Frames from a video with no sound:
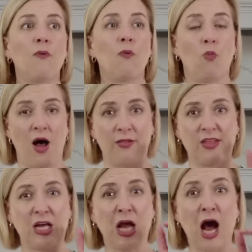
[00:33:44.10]
While
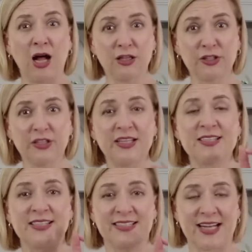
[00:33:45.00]
the color
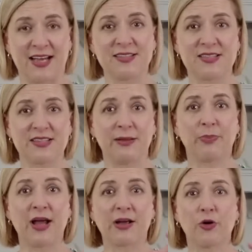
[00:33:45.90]
is intense in
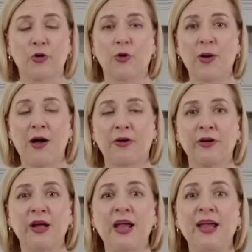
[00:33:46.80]
black cocoa
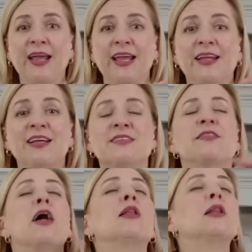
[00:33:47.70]
powder, it is
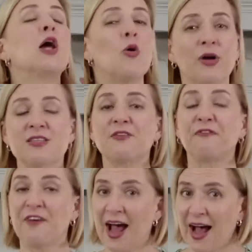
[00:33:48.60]
the lowest
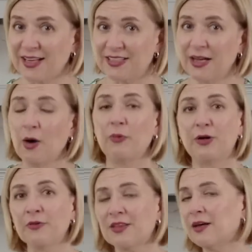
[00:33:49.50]
fat. We
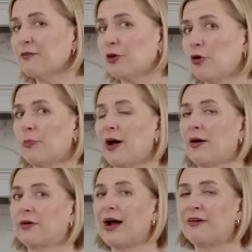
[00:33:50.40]
don't think of cocoa
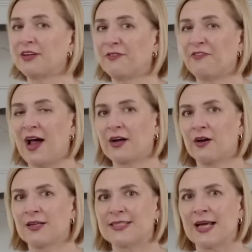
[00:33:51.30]
powder having a fat
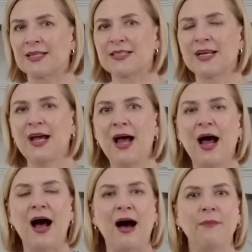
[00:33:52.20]
content,
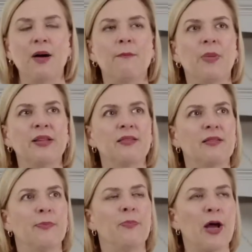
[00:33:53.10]
but
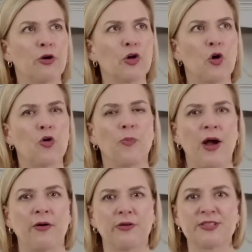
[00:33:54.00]
the better cocoa
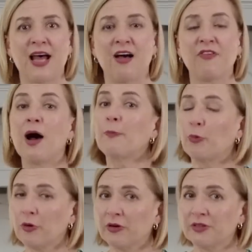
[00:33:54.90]
powders have
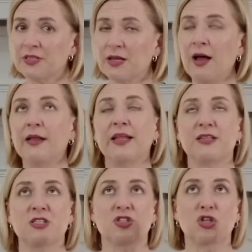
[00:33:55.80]
upwards. They
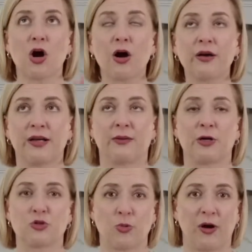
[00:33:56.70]
start at
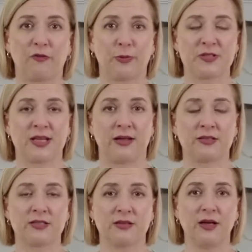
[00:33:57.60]
about 12%